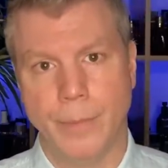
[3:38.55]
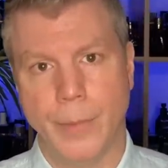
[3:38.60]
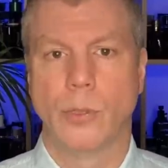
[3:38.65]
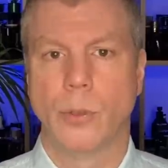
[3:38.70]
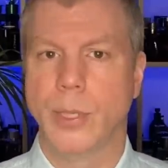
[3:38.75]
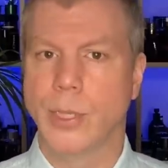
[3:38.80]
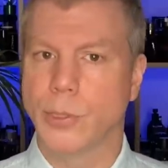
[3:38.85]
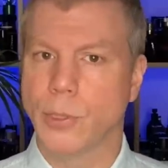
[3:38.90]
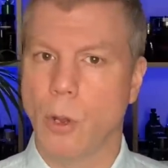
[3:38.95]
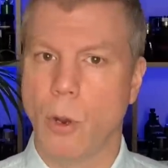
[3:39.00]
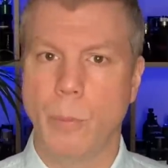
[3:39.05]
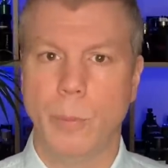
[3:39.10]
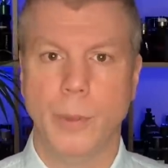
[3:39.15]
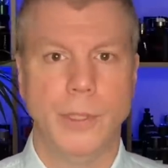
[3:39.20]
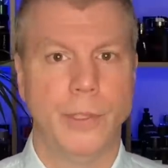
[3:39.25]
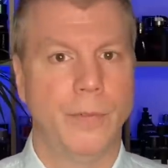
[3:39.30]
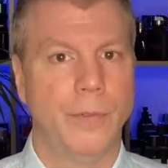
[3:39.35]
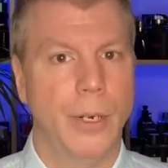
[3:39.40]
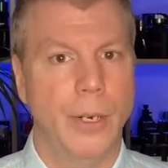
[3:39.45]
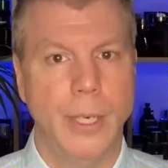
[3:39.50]
So this
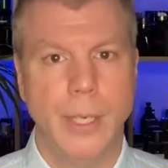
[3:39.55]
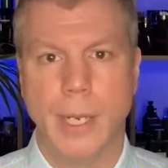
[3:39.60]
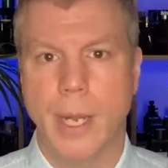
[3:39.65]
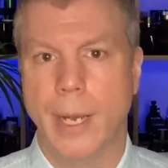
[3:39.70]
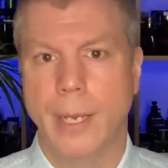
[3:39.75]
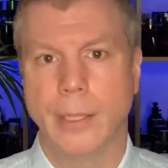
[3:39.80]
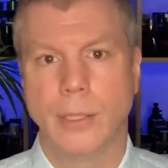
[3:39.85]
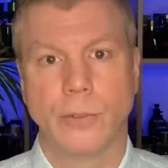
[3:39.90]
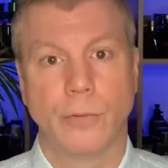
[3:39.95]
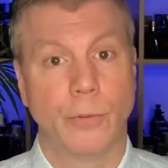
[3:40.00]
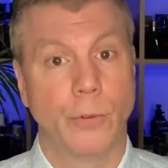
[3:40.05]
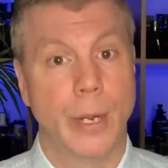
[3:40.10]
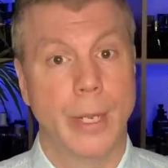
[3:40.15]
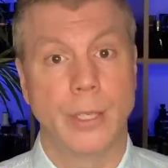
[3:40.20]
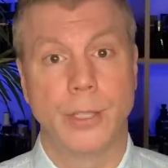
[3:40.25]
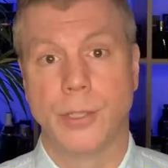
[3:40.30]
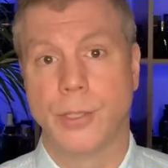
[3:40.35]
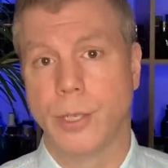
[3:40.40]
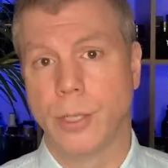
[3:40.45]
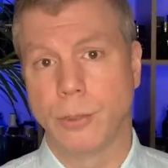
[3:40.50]
opens very nice,
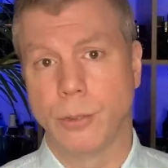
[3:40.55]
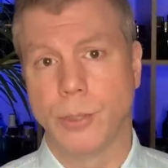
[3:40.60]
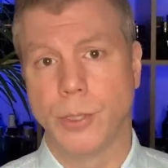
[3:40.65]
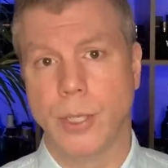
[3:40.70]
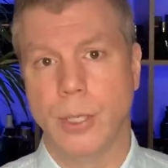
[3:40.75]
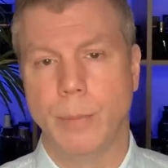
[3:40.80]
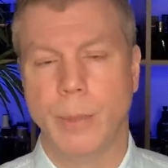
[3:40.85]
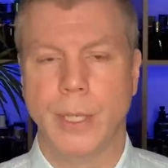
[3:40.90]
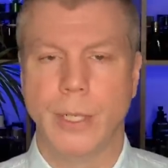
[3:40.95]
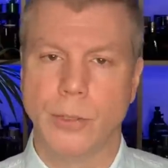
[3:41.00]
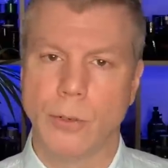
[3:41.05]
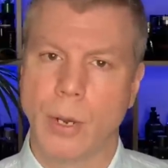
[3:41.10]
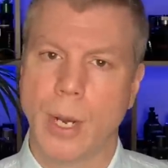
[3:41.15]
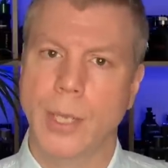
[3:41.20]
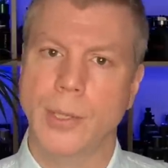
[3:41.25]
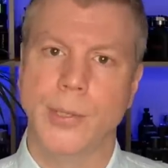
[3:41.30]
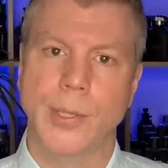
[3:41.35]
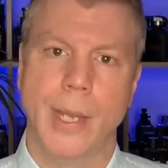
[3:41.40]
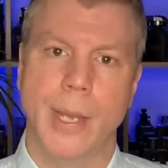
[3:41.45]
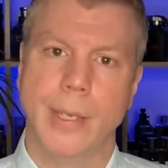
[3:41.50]
fresh, citrusy, but it
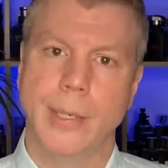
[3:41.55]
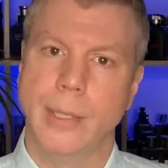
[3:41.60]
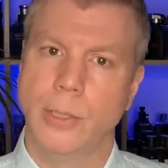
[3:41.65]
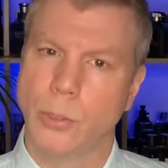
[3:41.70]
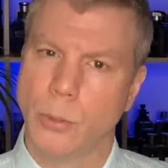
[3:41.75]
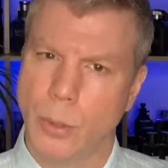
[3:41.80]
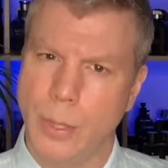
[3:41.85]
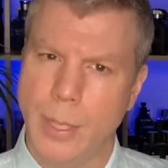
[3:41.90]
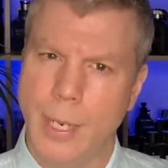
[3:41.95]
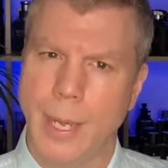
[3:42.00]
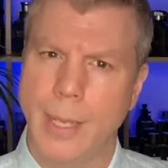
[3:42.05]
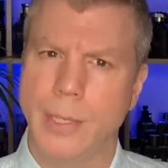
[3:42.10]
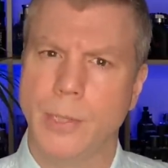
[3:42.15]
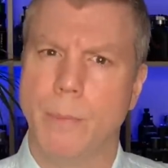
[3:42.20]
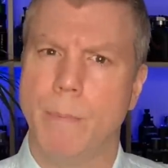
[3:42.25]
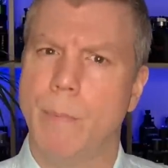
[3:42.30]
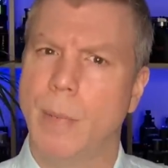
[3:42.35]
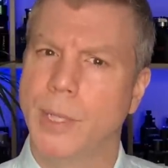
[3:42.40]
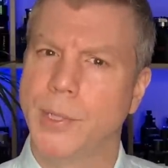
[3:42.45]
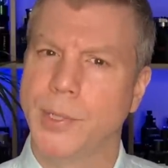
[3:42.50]
dries down into a nice,
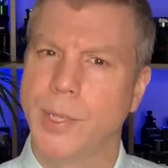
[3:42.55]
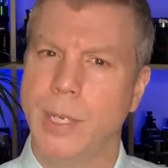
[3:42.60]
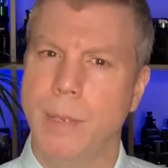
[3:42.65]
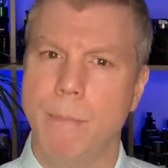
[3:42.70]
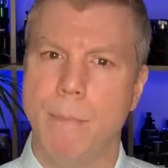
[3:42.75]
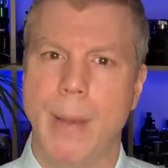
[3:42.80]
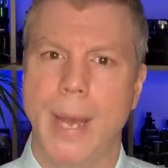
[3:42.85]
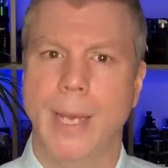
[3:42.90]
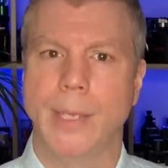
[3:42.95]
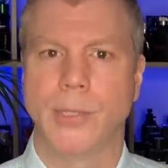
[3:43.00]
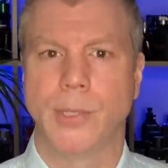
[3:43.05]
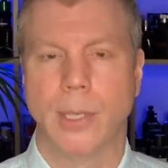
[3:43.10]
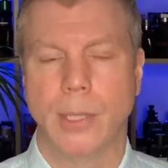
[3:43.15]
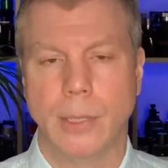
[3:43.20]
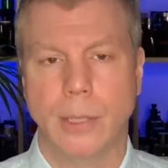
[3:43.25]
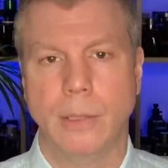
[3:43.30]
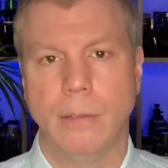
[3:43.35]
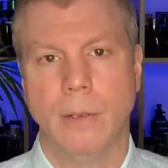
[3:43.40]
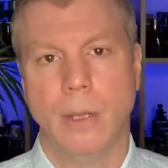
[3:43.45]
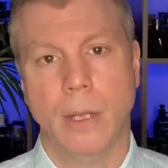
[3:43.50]
musky,
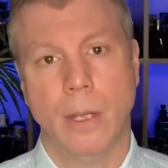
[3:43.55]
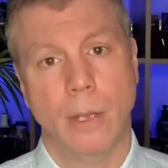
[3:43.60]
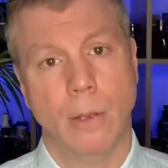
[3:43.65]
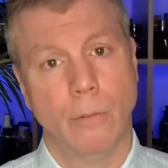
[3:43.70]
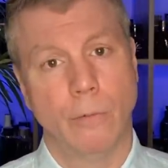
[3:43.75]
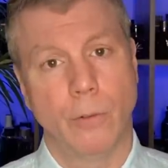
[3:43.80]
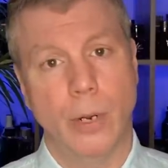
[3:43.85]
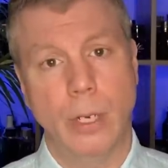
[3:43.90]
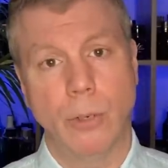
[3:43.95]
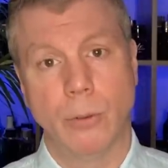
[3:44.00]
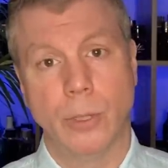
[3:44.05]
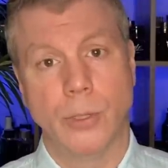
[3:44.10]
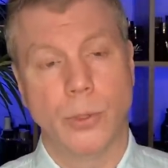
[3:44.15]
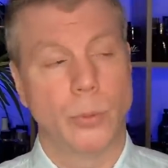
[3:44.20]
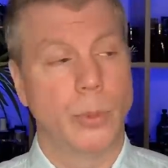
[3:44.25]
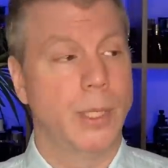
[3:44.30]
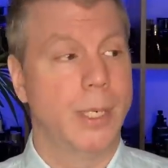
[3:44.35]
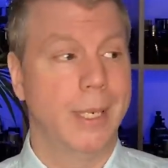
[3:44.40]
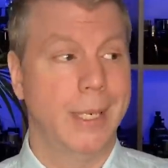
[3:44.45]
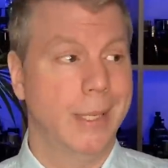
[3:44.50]
masculine fragrance,
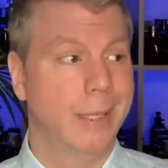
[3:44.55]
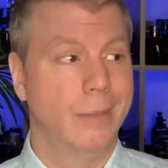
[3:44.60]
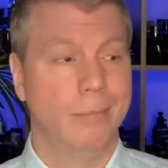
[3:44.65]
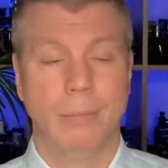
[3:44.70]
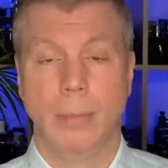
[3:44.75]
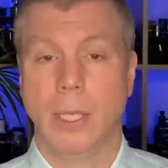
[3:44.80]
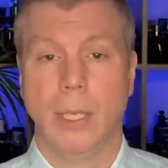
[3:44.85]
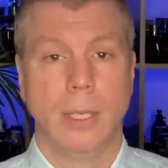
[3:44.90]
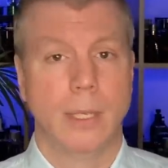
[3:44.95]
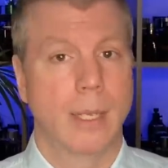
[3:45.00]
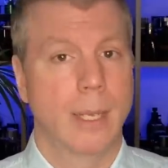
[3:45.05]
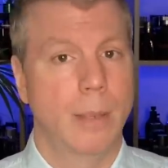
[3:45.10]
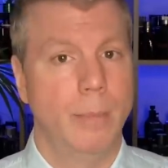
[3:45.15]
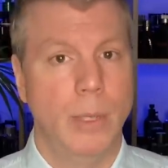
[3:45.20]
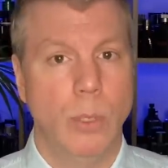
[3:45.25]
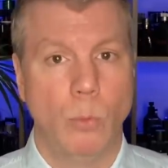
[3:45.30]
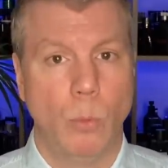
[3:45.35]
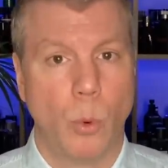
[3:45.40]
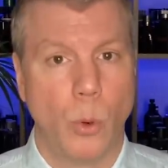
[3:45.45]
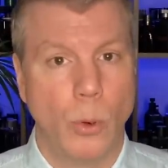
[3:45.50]
which again, can
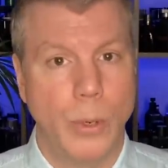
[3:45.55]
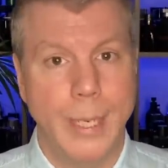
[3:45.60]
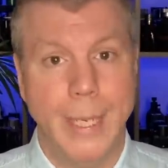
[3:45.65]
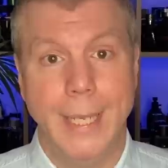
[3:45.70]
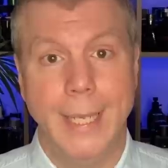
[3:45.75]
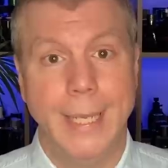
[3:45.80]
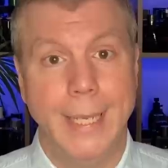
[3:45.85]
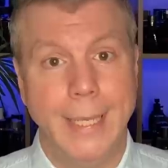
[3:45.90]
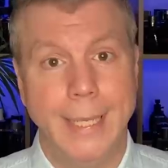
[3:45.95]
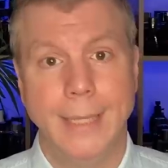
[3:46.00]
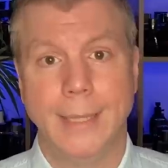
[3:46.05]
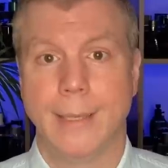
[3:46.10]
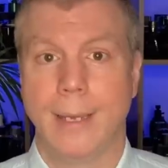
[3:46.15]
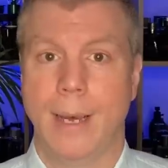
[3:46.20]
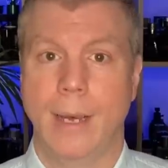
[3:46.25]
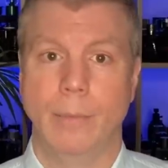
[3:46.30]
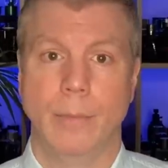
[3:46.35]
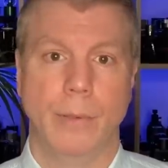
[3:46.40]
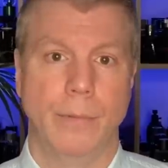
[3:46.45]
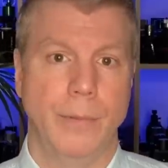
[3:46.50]
be worn any
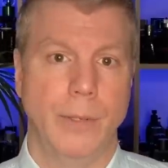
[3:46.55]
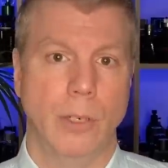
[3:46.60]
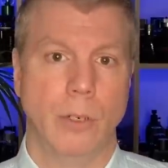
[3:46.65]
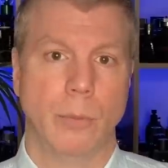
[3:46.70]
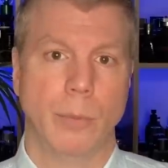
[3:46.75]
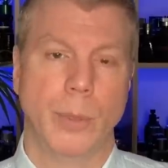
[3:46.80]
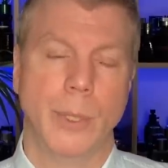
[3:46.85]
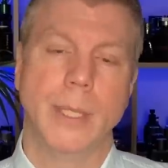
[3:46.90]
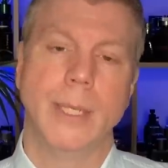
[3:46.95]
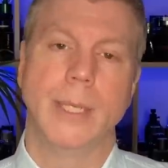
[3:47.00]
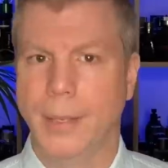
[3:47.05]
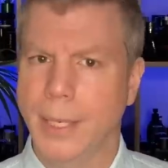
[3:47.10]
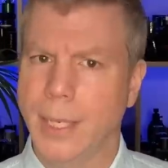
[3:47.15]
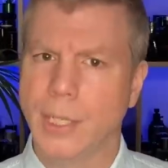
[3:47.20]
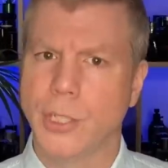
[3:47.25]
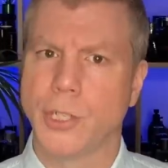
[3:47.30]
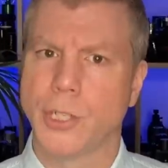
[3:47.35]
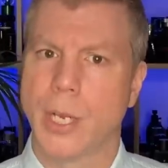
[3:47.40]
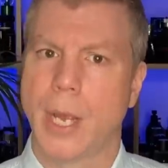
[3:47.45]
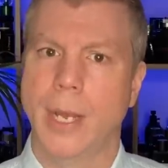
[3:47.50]
time of year, but I think
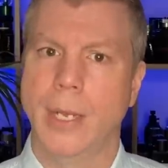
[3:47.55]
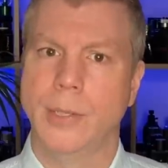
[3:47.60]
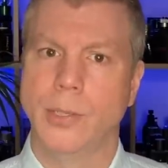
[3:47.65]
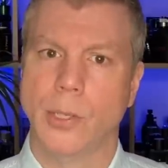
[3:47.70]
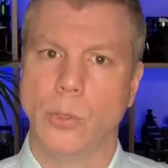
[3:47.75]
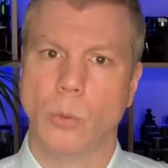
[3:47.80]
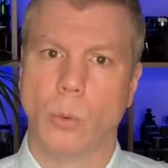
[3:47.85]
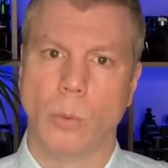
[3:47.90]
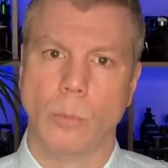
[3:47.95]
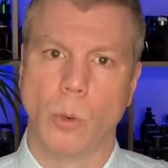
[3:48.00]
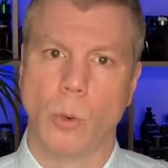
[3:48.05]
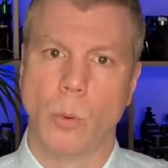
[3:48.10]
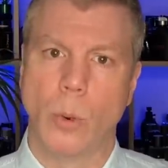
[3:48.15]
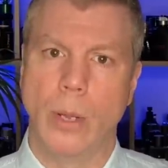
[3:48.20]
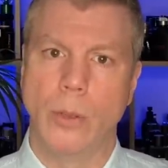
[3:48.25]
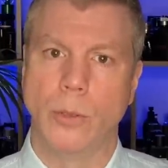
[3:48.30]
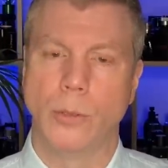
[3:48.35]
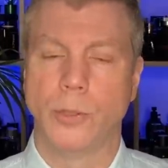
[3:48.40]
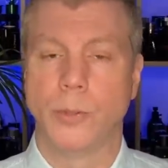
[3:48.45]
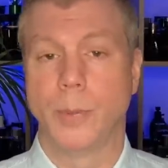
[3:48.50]
it shines in warmer
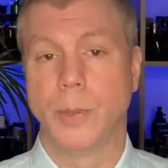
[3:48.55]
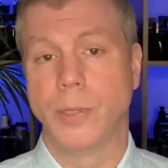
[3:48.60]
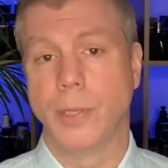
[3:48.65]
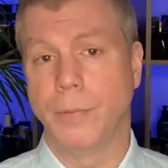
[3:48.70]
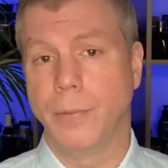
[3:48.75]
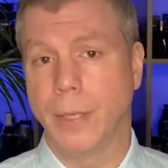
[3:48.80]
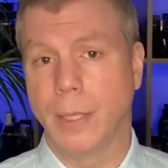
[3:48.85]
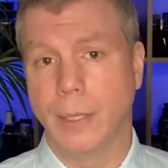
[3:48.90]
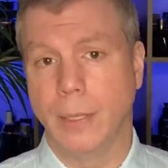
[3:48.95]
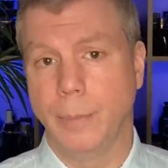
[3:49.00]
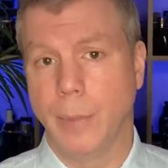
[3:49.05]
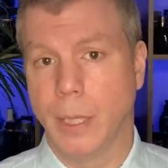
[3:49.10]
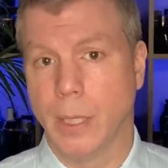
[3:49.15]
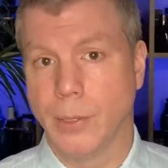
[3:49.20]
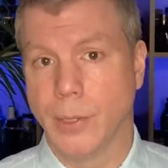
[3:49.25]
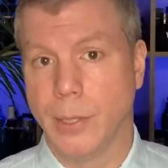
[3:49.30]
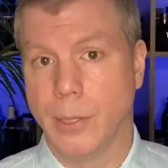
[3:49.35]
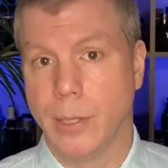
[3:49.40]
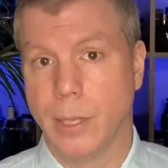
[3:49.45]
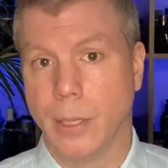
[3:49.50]
weather specifically
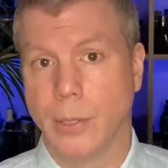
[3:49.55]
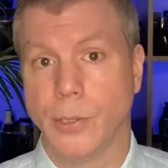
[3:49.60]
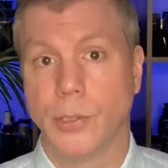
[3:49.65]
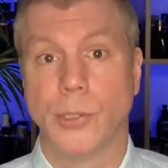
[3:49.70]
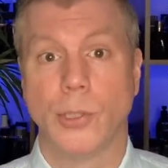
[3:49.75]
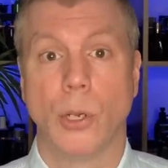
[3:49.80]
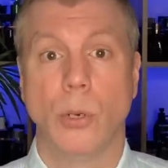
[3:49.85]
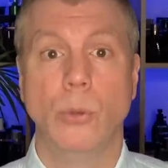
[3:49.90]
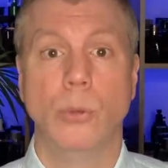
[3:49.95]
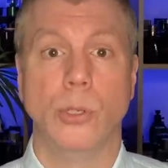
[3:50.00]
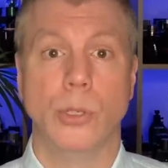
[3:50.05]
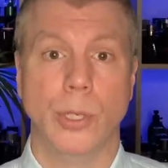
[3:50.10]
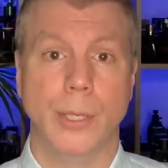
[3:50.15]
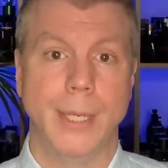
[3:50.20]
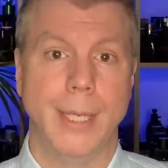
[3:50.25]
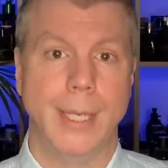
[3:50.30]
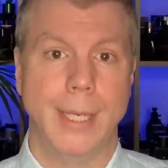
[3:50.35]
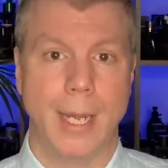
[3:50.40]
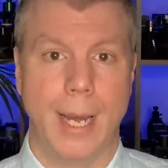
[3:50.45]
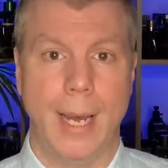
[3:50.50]
because it does so
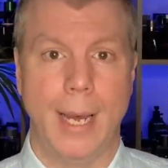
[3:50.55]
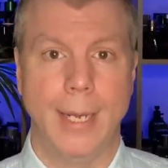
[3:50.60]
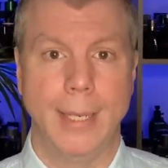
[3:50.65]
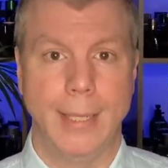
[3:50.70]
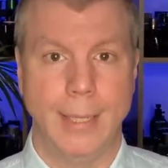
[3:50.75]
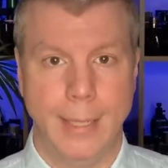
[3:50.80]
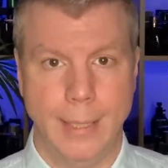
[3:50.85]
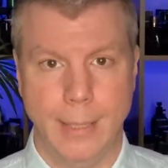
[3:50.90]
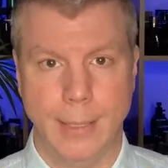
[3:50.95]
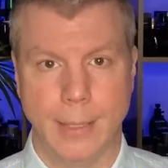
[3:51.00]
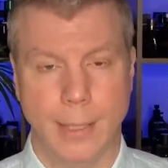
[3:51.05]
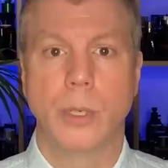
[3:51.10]
good in high heat.